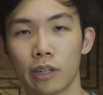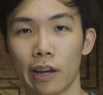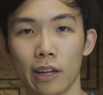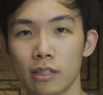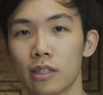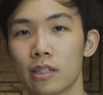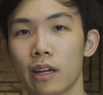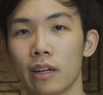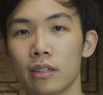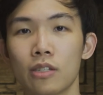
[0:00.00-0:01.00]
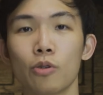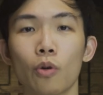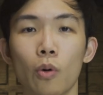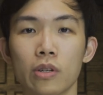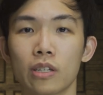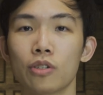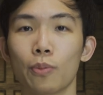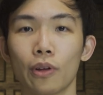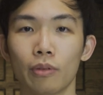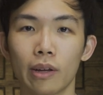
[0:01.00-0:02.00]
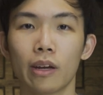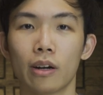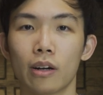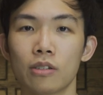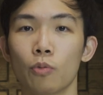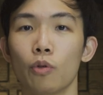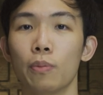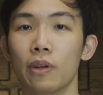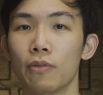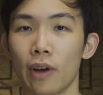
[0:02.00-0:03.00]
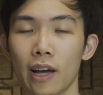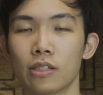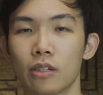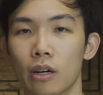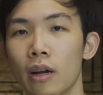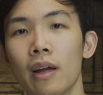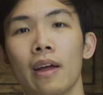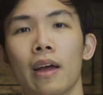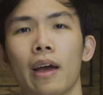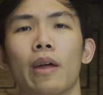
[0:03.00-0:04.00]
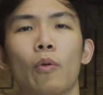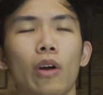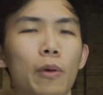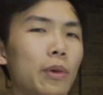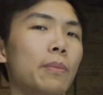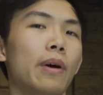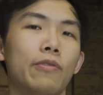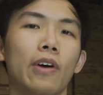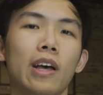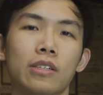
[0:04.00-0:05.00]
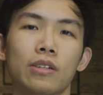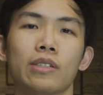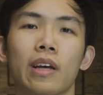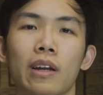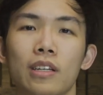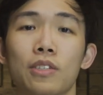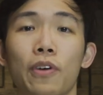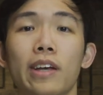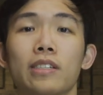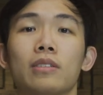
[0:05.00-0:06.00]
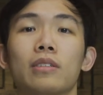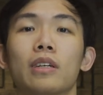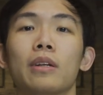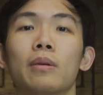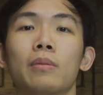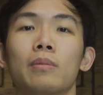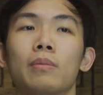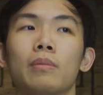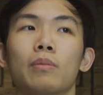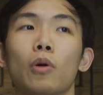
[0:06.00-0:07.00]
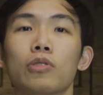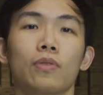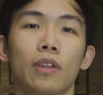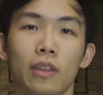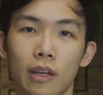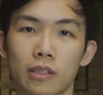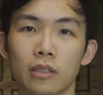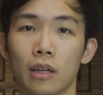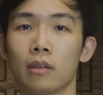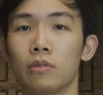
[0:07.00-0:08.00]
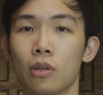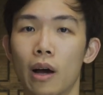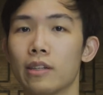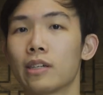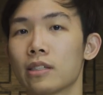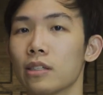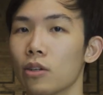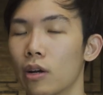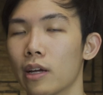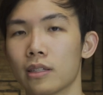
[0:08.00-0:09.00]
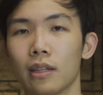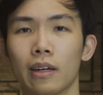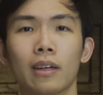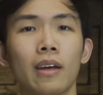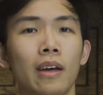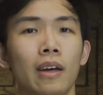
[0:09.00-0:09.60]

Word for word: guess is that the two cores at two point three gigahertz would be faster. And what I mean by faster is that it's faster in most of the things that I tested on, as in like